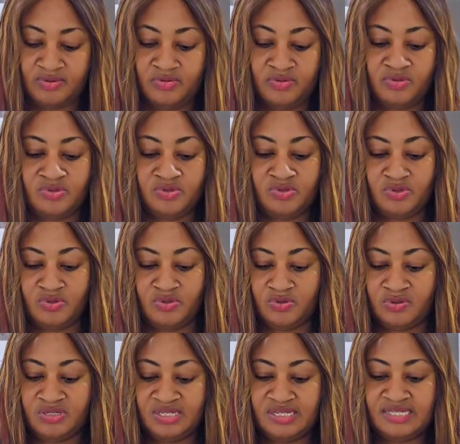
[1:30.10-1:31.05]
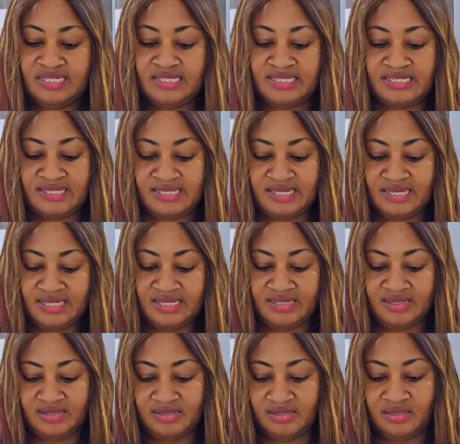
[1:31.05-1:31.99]
So this
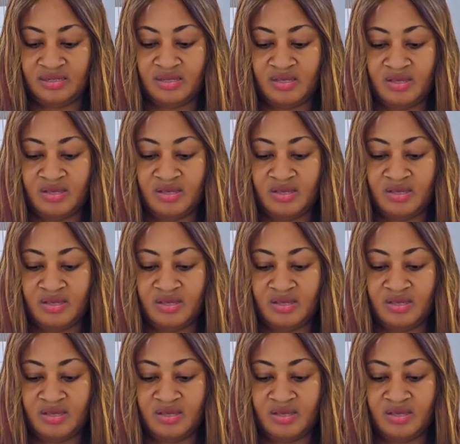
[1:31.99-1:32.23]
is